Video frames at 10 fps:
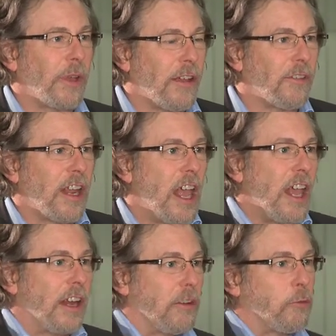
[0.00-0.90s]
We haven't
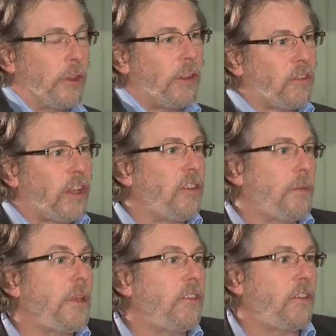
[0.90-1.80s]
really seen the
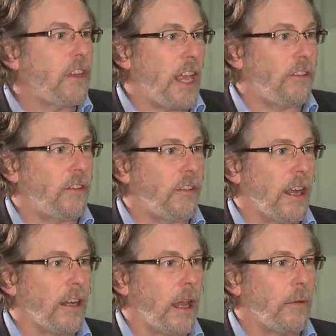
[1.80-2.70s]
business cases yet.